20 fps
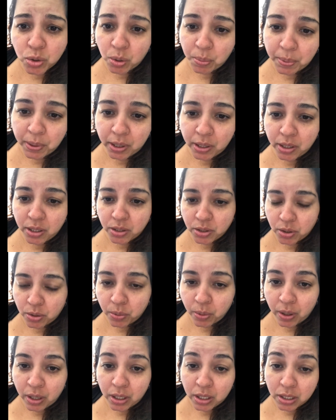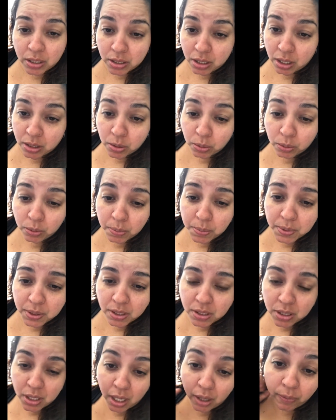short periods, or what. I told him
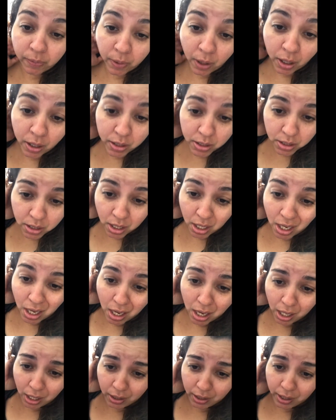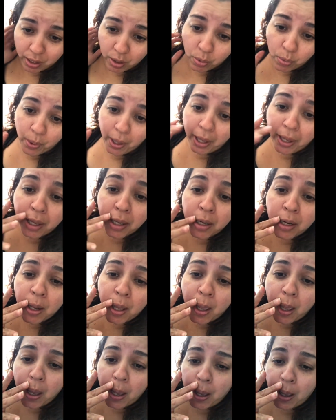since I lost a lot of weight,
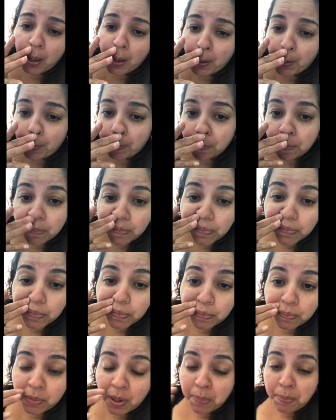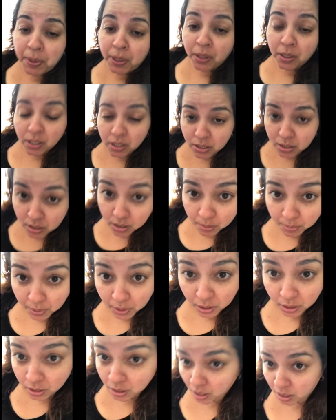my periods
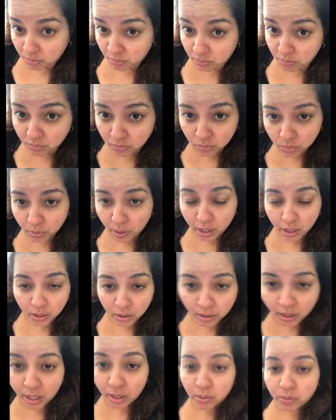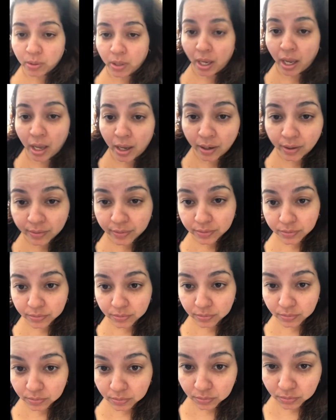typically come regular. I don't
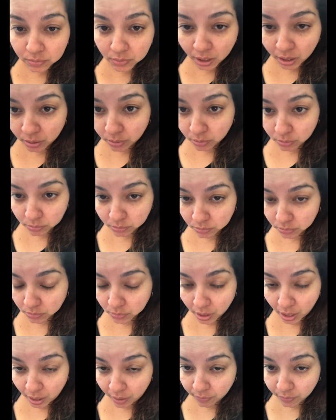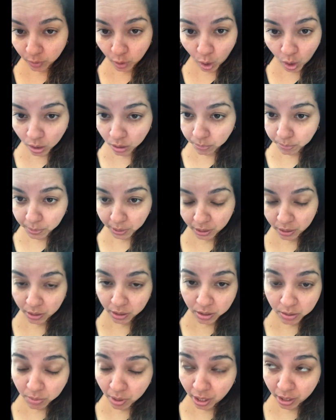have long
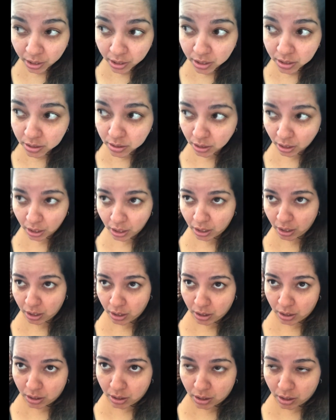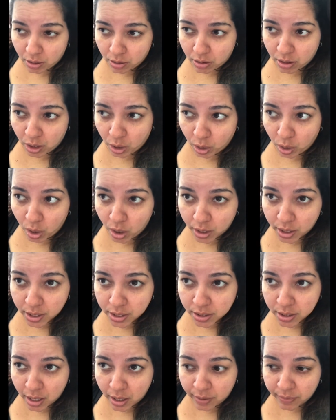periods. At least the
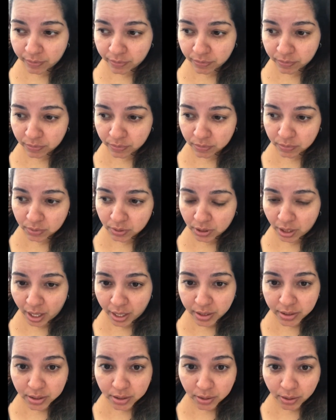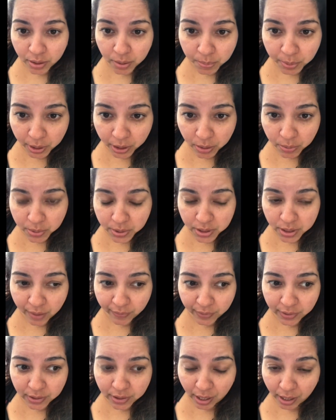longest I've lasted on a period was
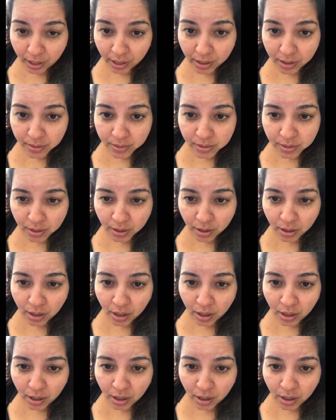7 days.